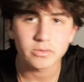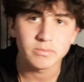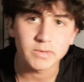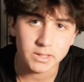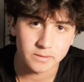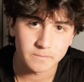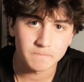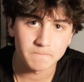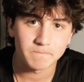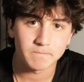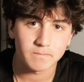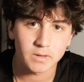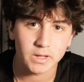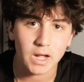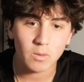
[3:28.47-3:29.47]
you me.
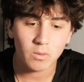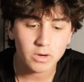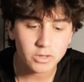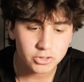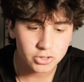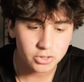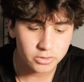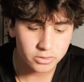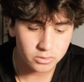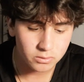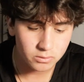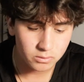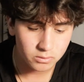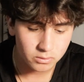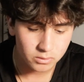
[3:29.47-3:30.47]
Like, I want to show
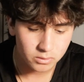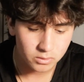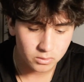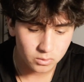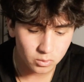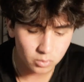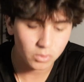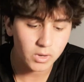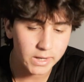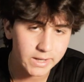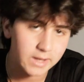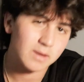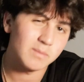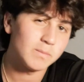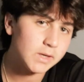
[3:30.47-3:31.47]
you who I
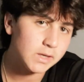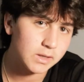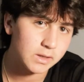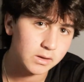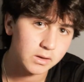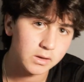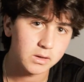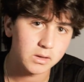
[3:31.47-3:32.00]
am, me,